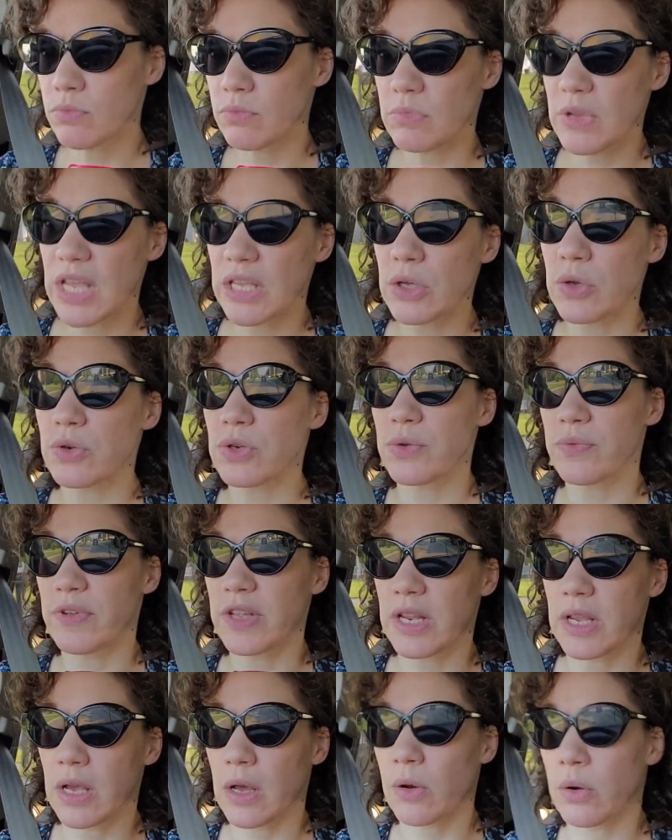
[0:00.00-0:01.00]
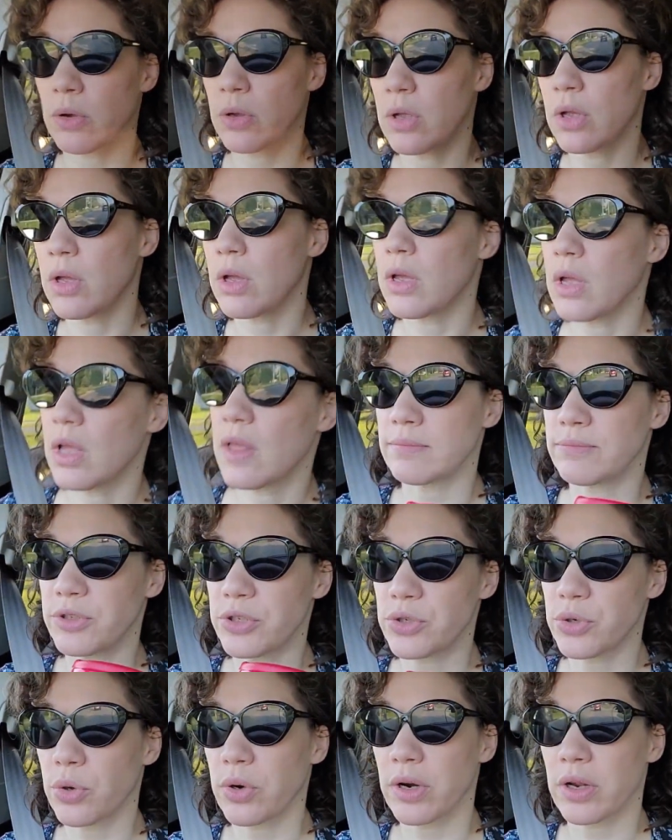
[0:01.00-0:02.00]
YouTube video
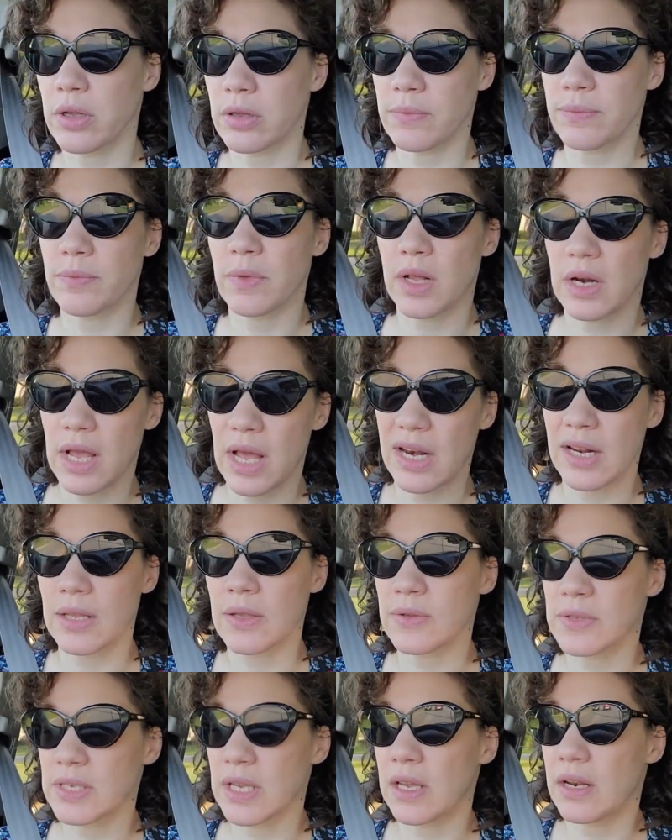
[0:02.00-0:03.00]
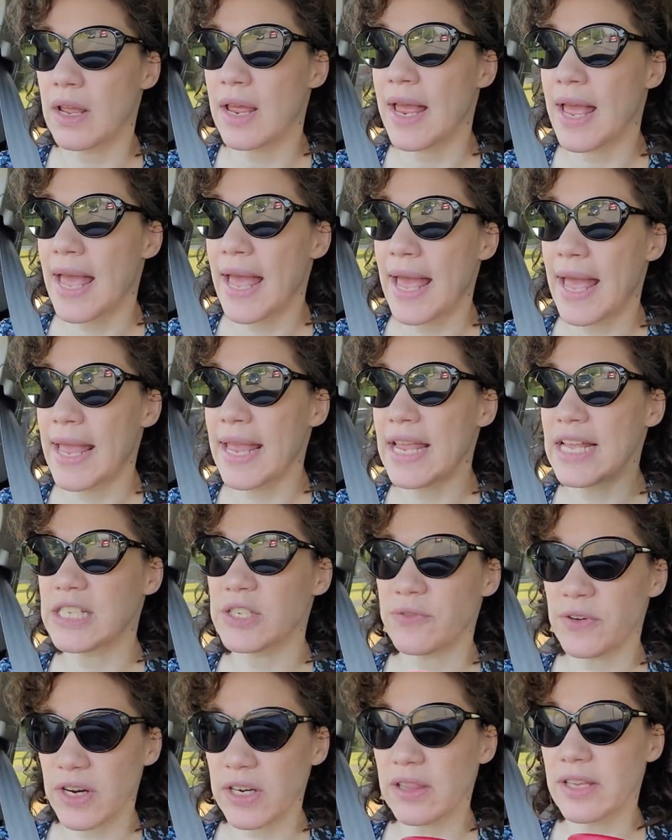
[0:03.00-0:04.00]
tutorial on how to use it.
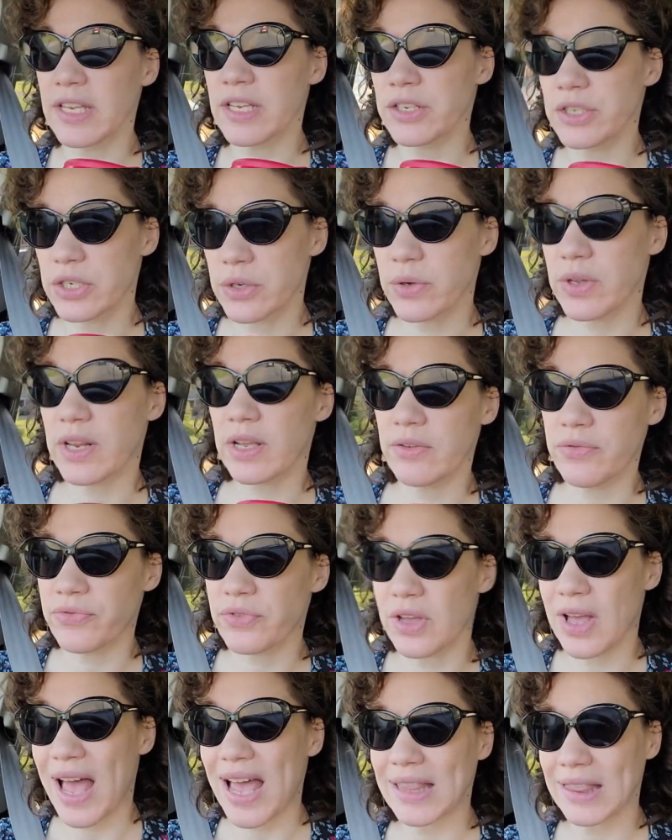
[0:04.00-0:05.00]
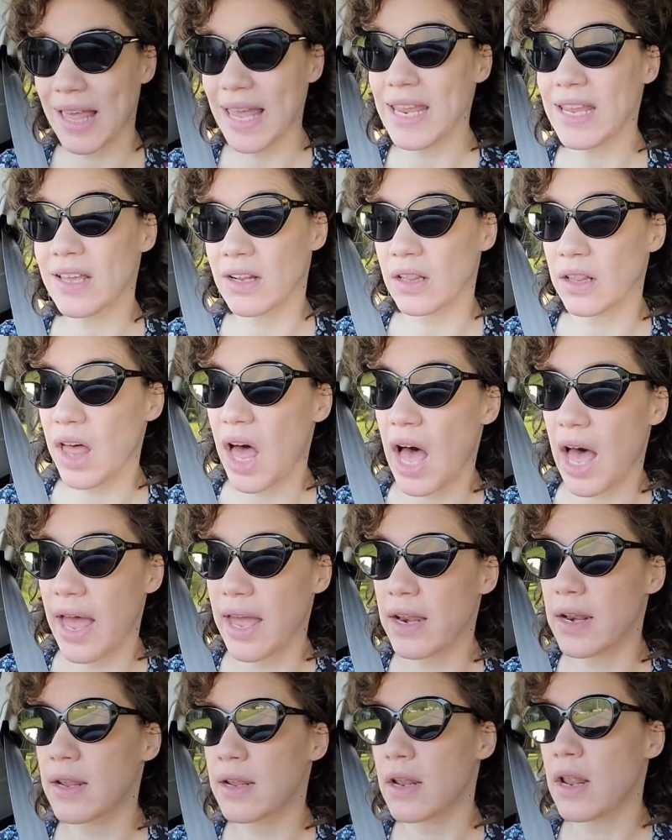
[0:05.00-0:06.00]
It's fairly intuitive. I like it a
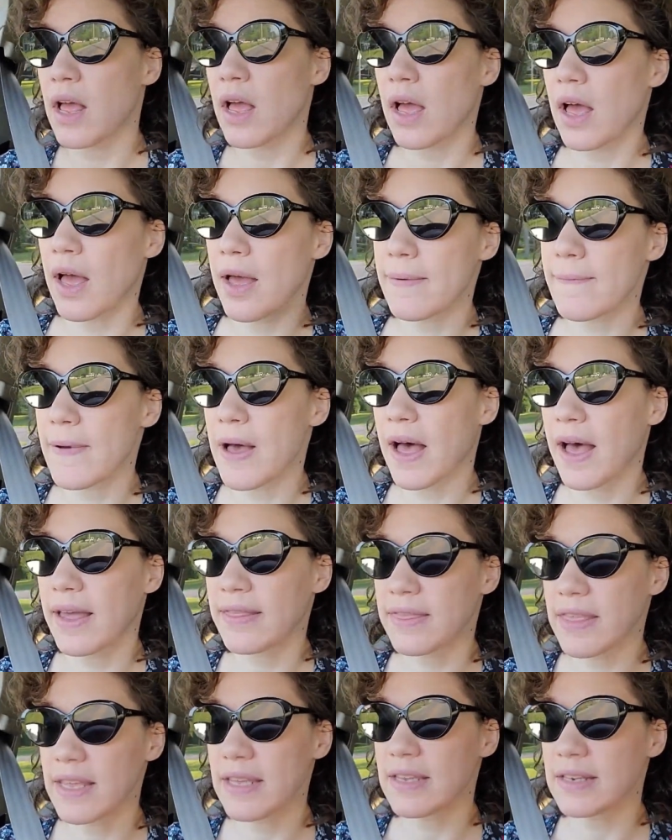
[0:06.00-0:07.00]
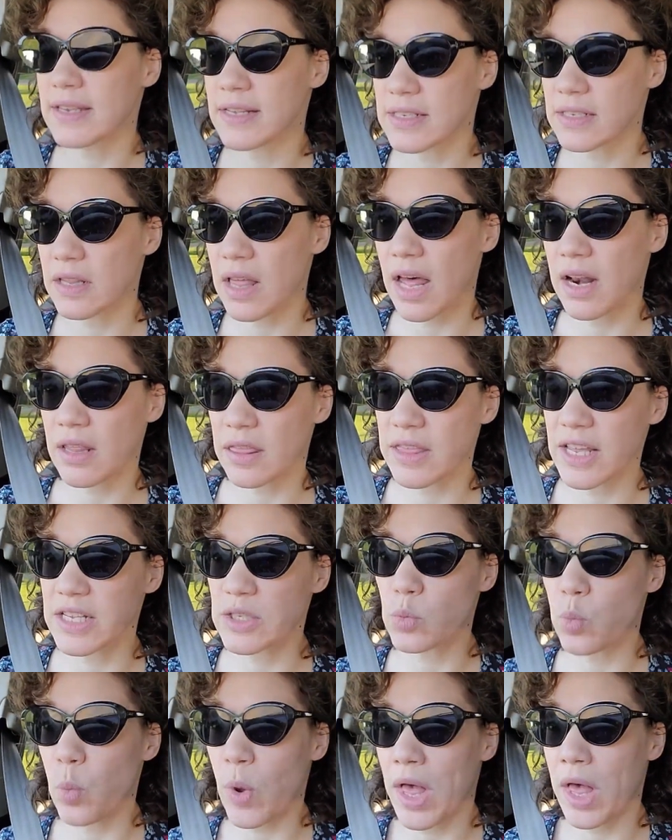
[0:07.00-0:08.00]
lot. I think it does a lot of
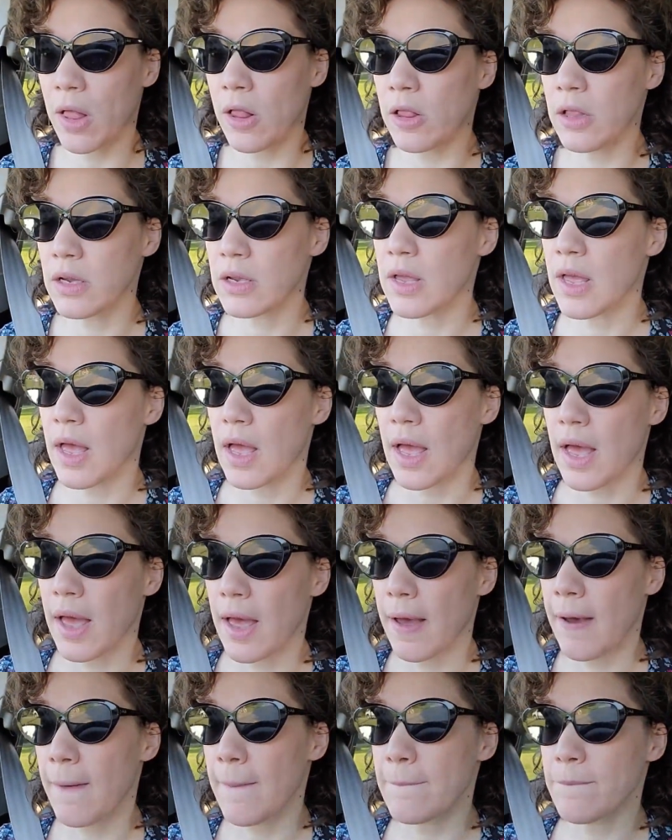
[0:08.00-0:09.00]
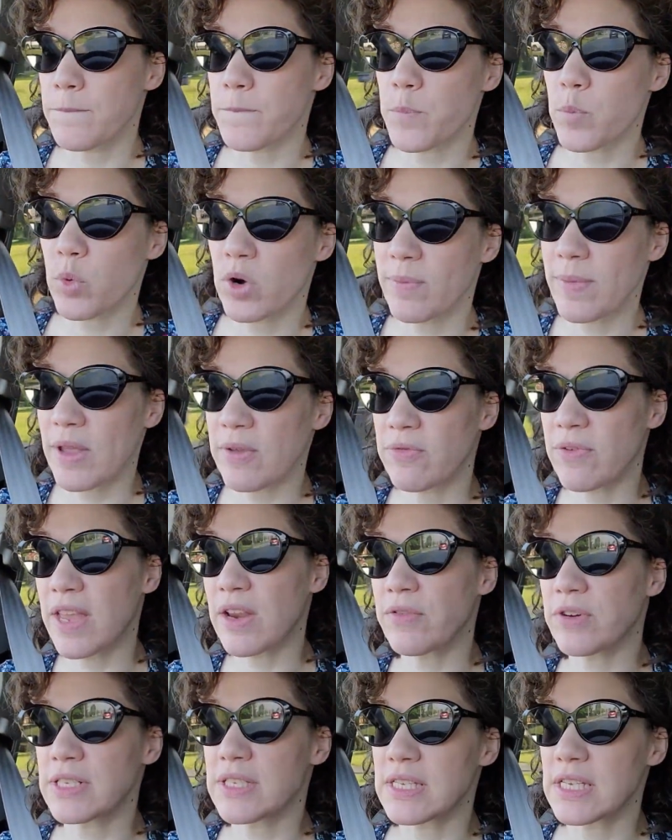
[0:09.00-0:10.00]
things well. One of my
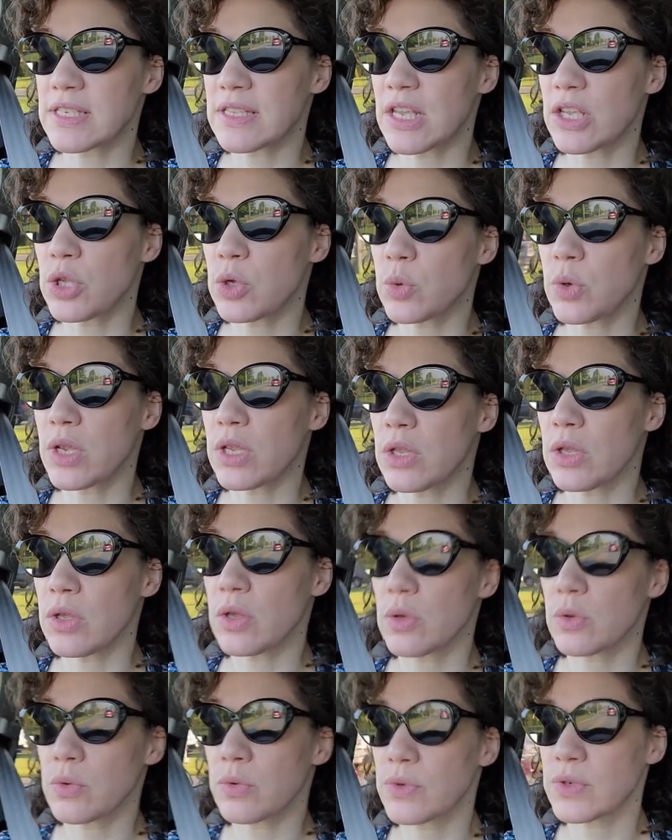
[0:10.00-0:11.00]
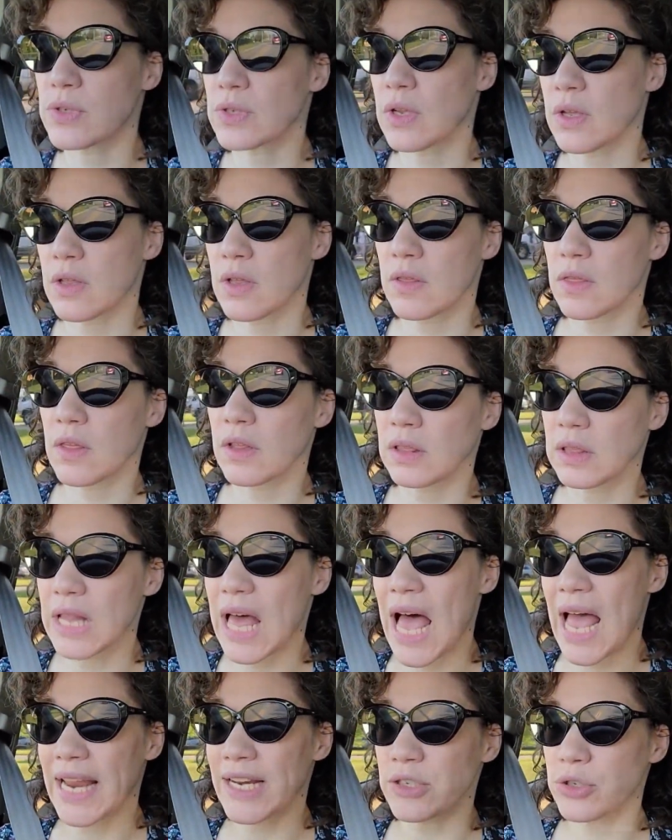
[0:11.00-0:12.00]
favorites is that you can use the
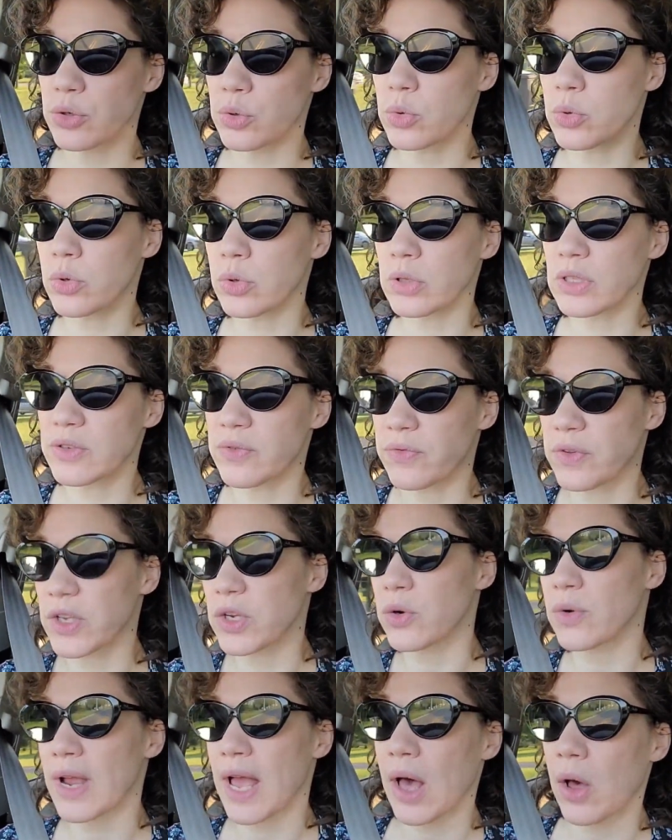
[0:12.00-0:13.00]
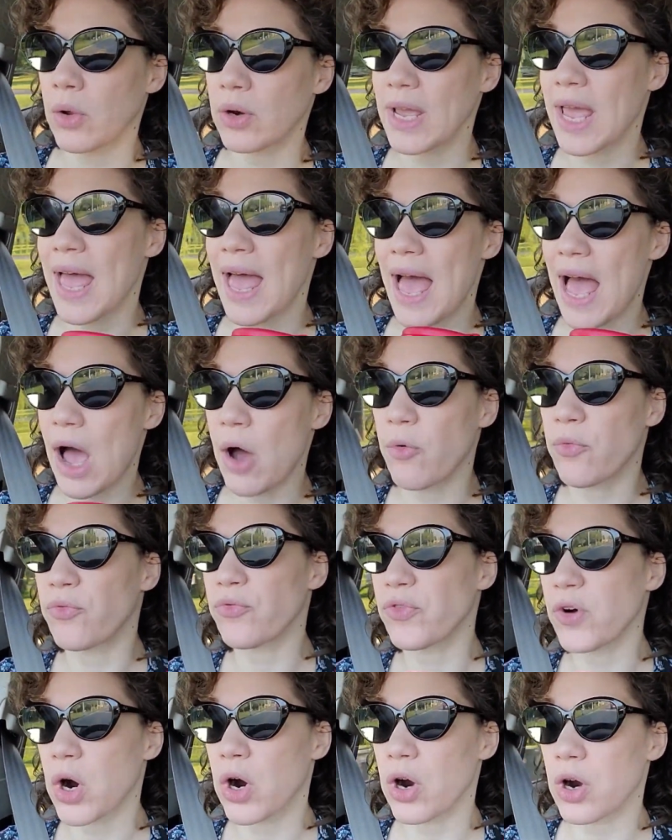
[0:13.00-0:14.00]
line tool to figure out how
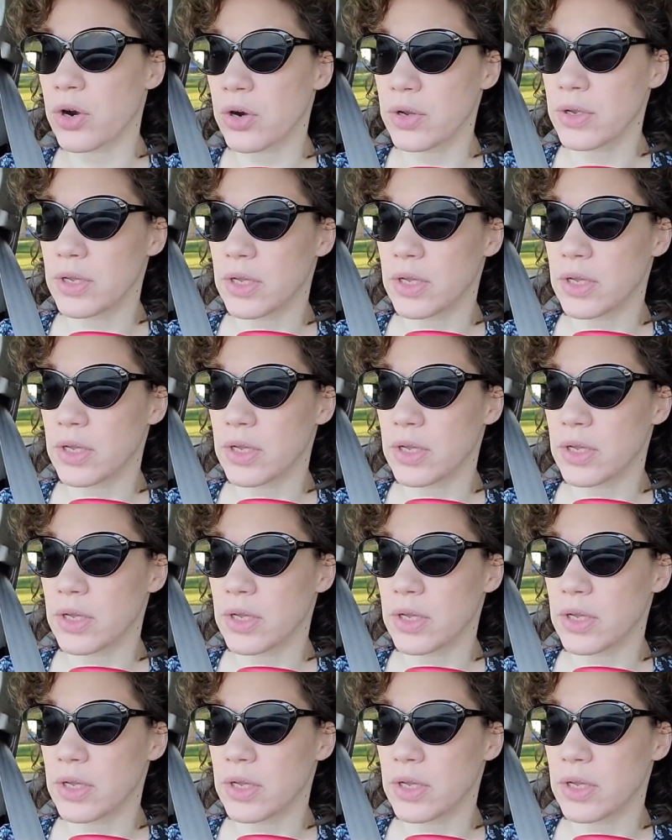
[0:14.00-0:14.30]
far